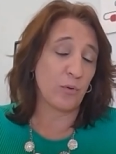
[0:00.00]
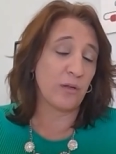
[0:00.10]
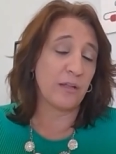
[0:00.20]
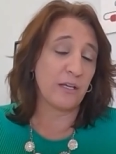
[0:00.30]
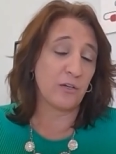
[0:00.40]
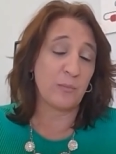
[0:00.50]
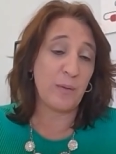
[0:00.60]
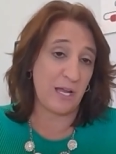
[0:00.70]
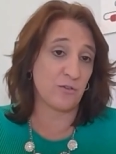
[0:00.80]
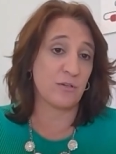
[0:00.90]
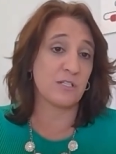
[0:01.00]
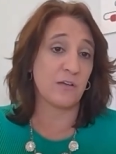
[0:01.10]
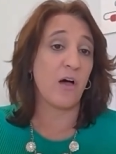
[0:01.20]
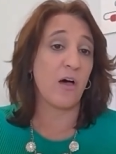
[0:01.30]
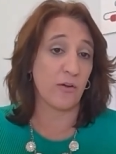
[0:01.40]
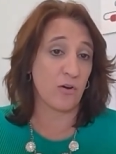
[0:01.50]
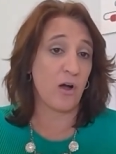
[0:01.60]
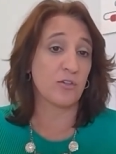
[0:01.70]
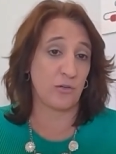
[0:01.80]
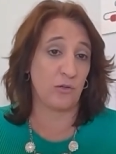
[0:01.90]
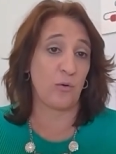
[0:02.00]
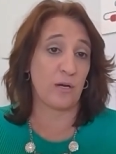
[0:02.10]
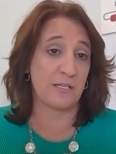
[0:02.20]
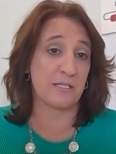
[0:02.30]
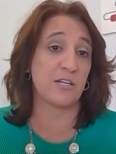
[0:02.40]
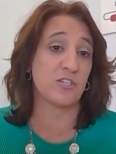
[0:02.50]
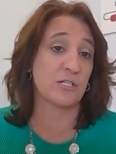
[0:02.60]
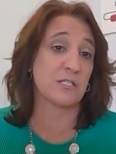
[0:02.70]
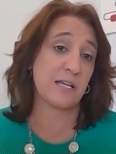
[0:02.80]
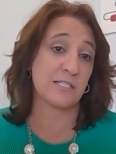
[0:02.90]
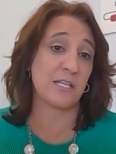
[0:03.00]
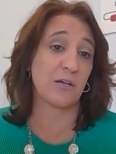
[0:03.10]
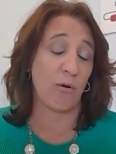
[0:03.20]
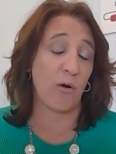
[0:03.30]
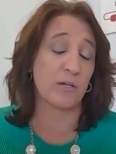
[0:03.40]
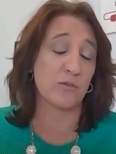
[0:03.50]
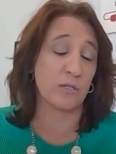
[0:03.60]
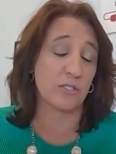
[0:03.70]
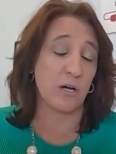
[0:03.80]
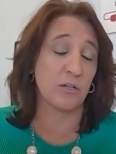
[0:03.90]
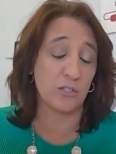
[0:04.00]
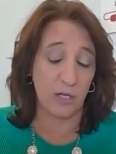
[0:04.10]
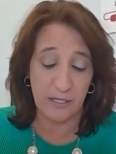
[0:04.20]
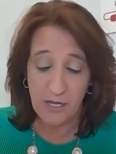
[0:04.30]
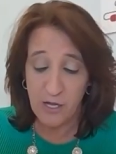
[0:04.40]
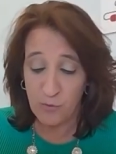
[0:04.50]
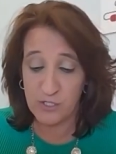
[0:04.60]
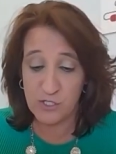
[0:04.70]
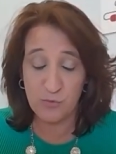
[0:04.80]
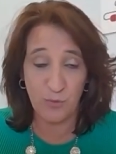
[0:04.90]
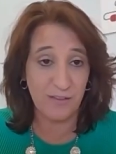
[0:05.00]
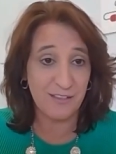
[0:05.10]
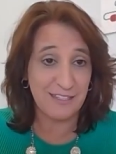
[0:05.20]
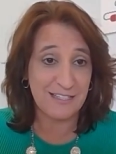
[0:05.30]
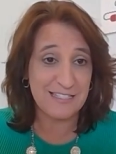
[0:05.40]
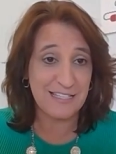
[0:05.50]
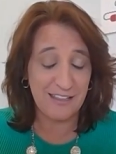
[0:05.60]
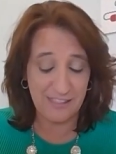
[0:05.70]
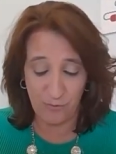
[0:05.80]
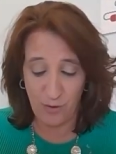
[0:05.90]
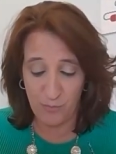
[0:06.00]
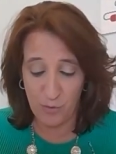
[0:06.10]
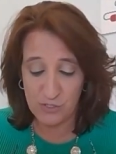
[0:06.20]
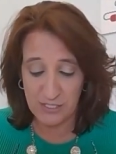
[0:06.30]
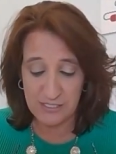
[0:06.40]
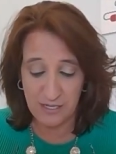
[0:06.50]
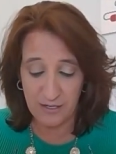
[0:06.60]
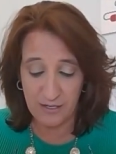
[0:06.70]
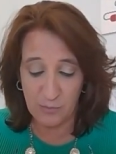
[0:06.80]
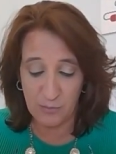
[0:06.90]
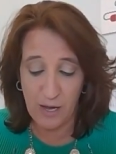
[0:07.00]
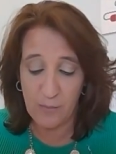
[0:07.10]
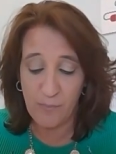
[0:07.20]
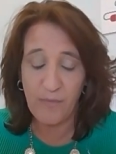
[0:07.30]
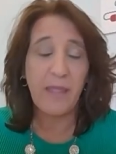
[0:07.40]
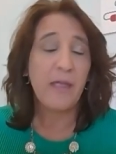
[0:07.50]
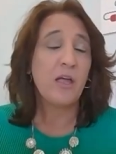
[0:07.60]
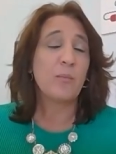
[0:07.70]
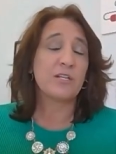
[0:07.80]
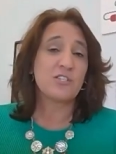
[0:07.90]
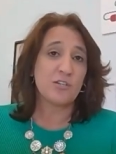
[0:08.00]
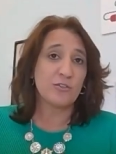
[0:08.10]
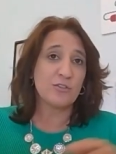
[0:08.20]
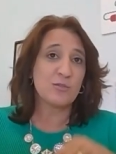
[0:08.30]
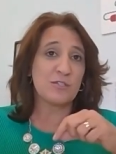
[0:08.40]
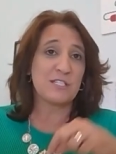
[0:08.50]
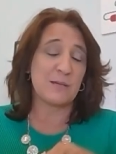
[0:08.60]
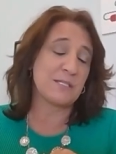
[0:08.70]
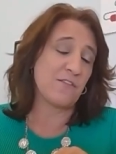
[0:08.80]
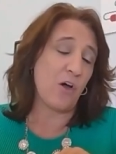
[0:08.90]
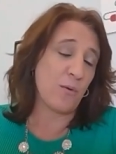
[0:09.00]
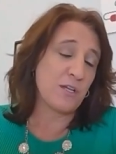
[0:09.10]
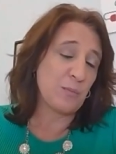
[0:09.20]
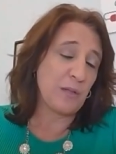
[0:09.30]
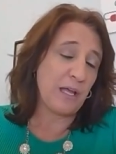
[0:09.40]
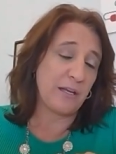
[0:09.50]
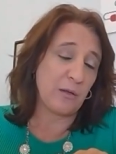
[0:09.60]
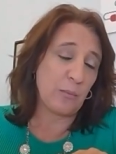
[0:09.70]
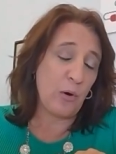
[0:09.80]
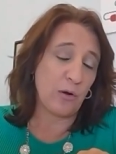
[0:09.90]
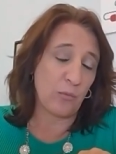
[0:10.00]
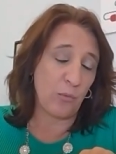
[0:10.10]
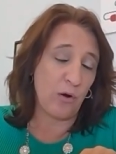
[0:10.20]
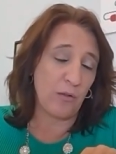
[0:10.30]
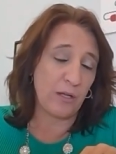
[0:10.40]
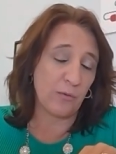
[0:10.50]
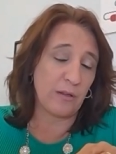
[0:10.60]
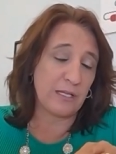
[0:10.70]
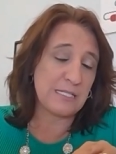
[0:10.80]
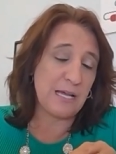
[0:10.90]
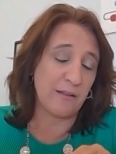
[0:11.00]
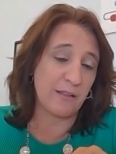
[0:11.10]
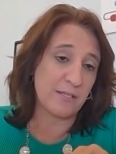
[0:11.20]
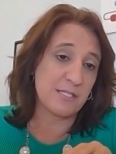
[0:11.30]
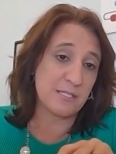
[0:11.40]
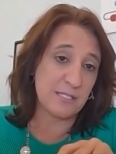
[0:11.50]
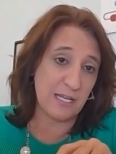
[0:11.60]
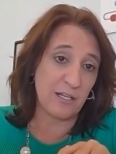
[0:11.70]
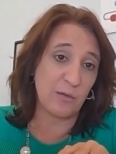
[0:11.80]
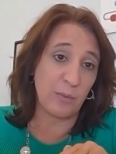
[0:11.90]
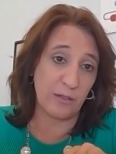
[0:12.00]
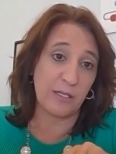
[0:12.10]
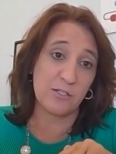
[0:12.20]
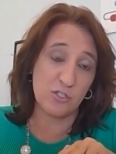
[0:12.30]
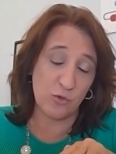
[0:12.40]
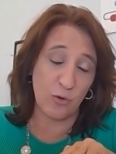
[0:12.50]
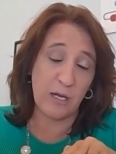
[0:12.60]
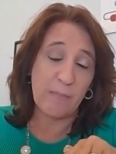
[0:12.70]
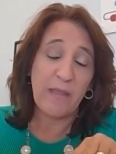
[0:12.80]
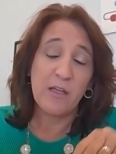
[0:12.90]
really good patrons of other cultural organizations as they grow into adulthood, which is one of the things that I think we're most excited about. But children's museums have always played an important role in really telling the sustainability story.